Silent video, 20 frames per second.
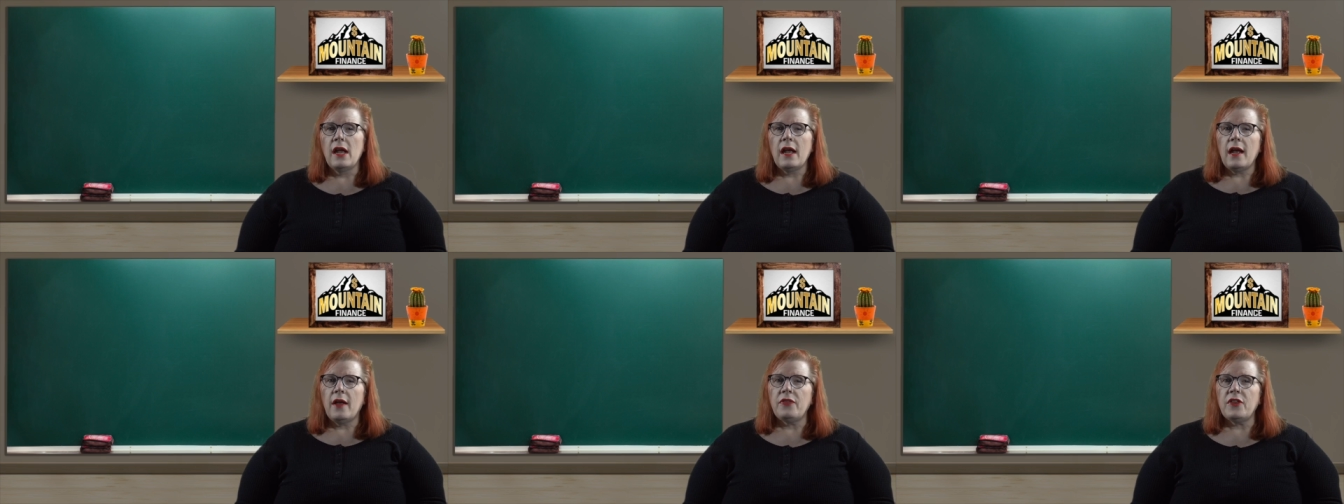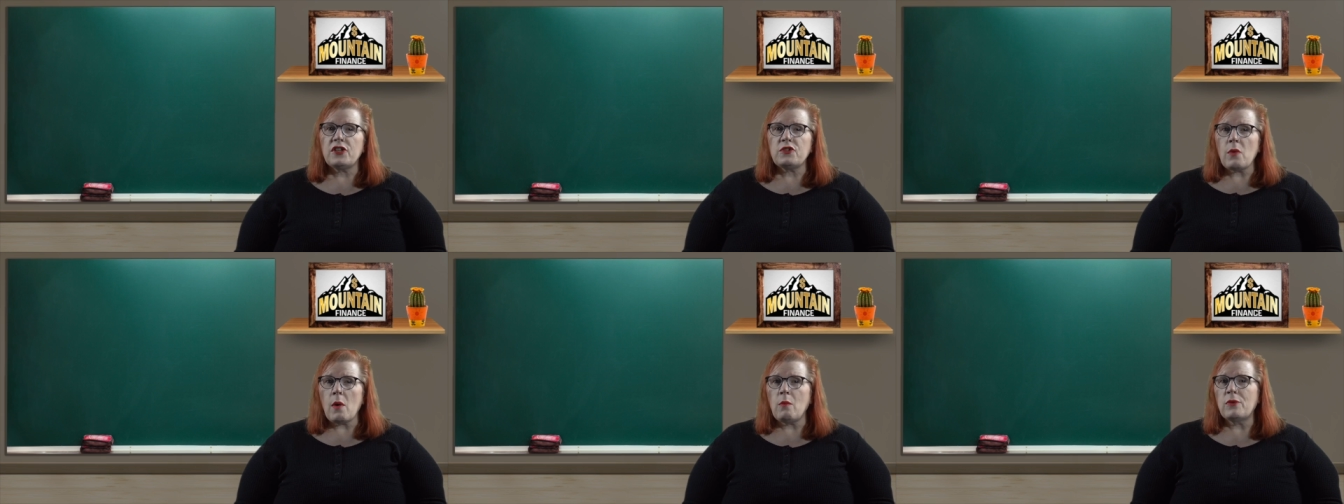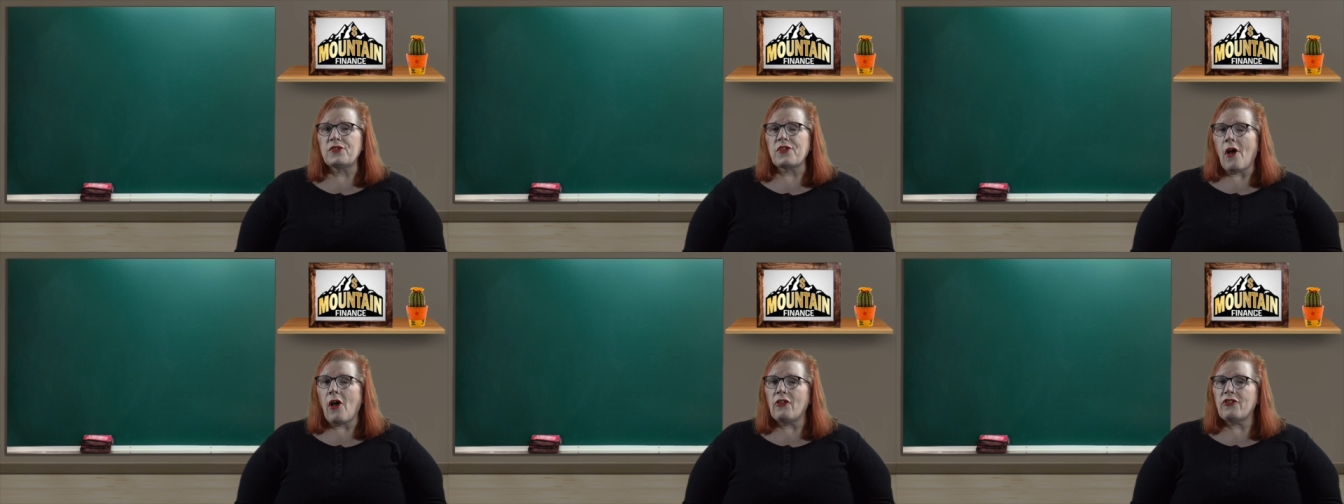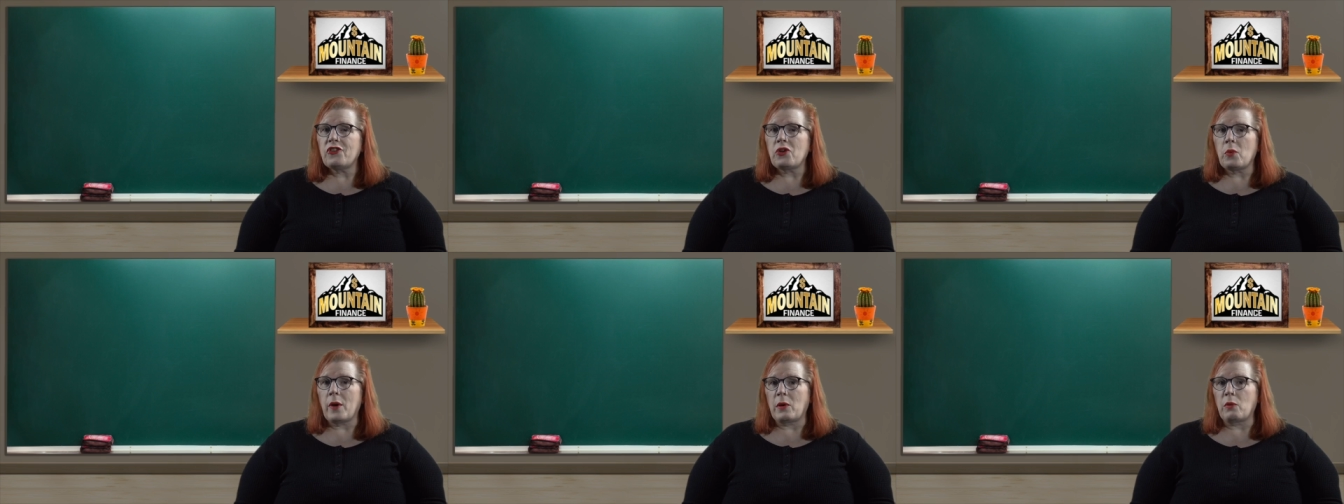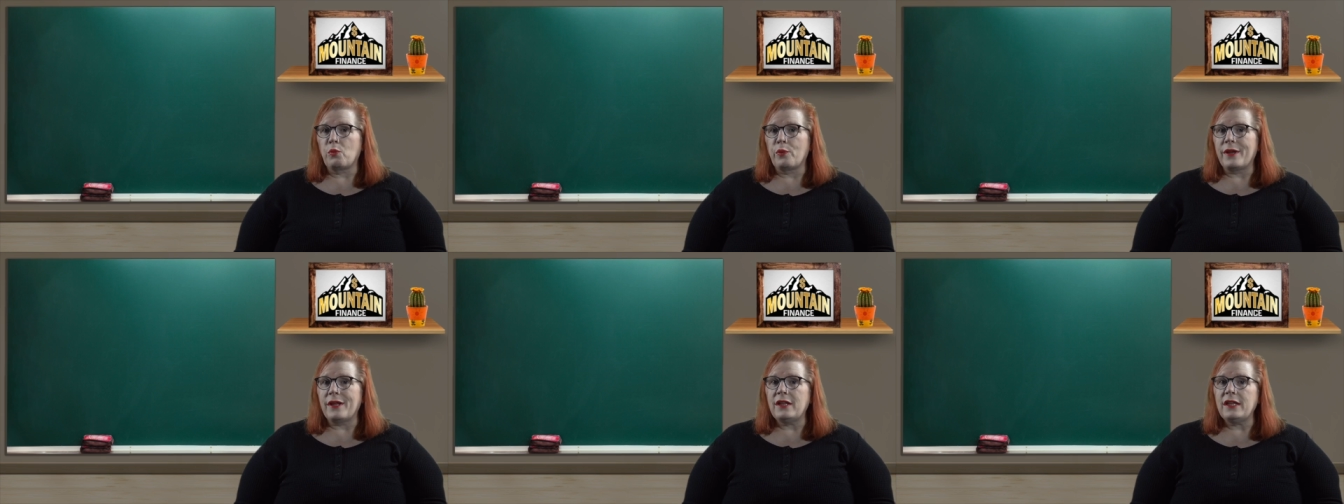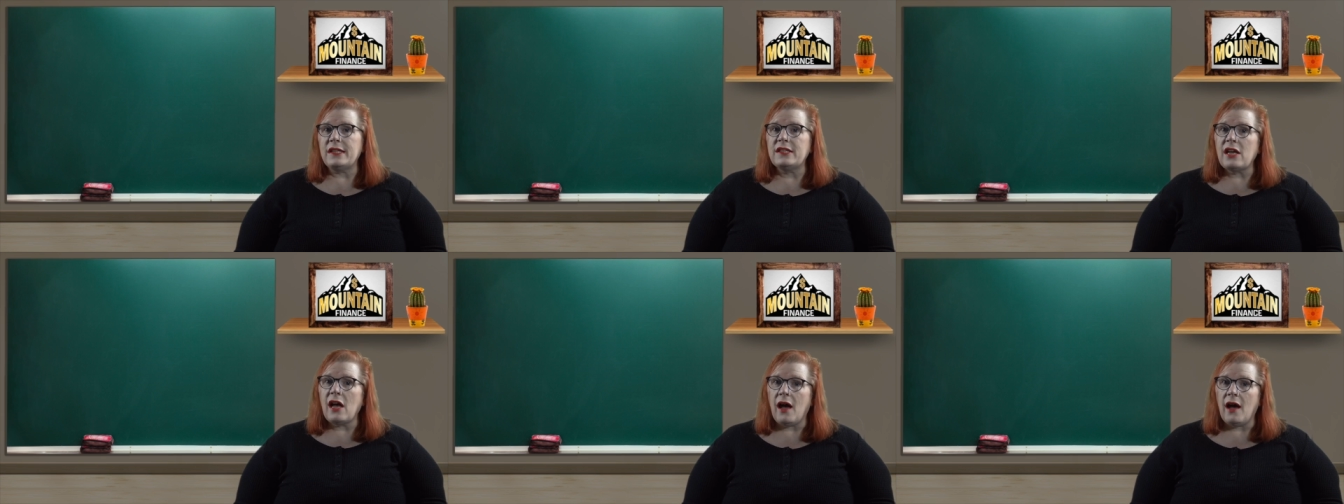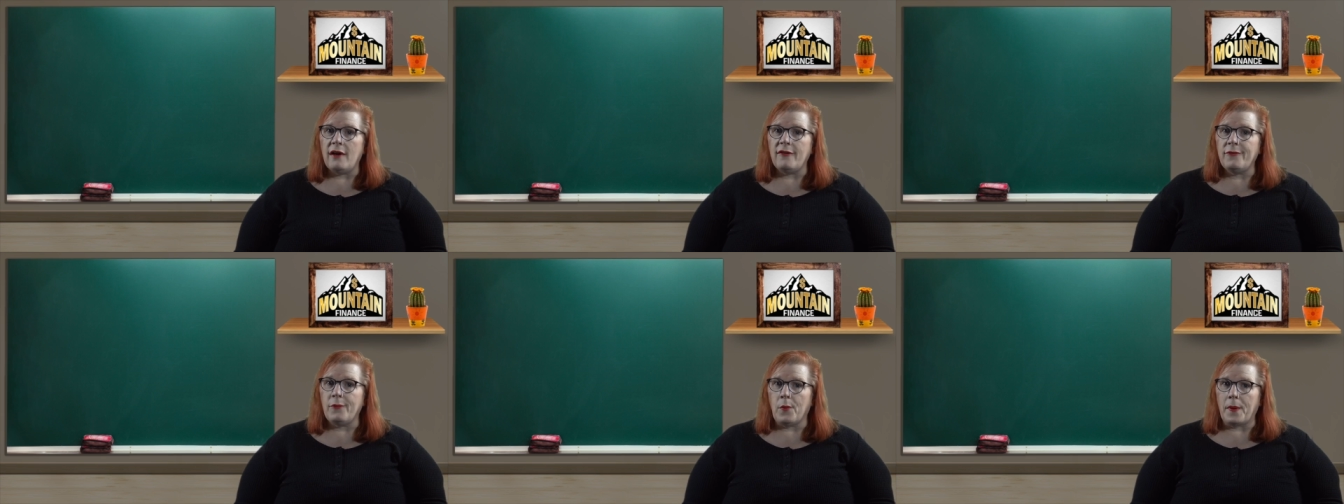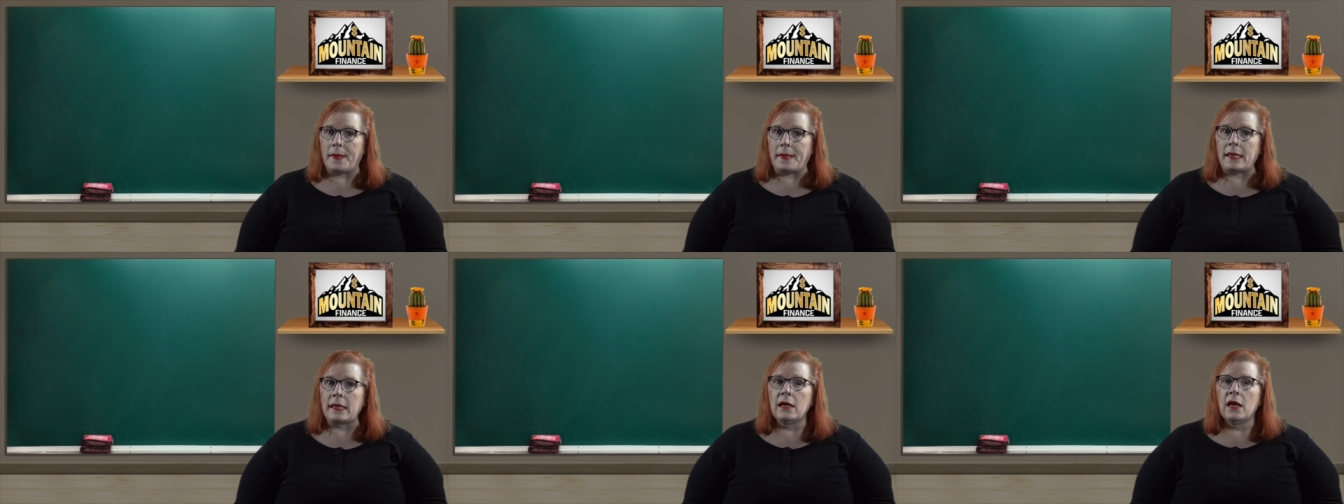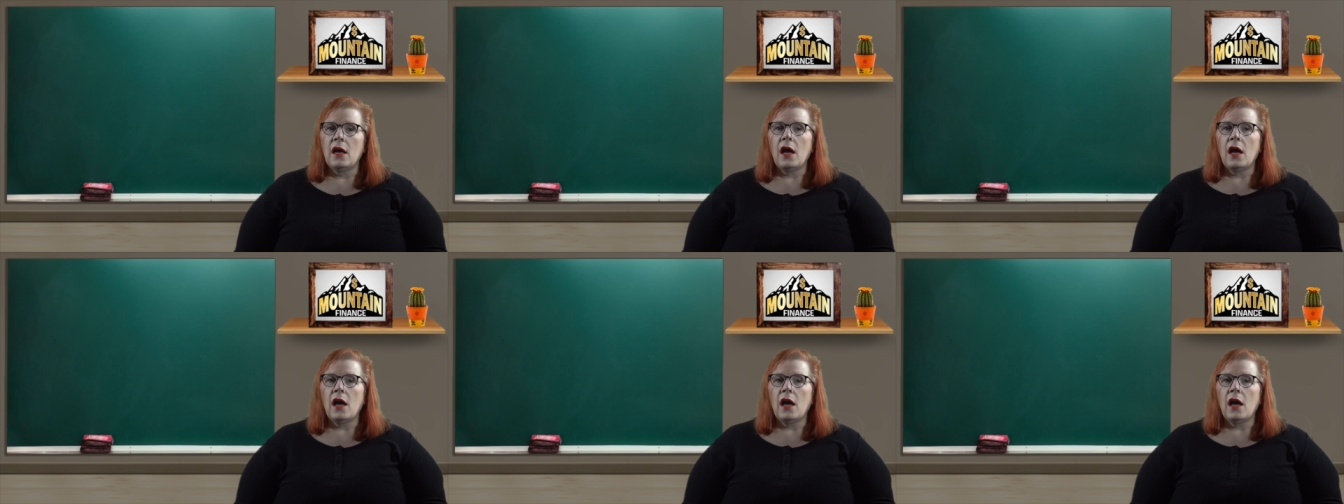and this one was also a really tough one.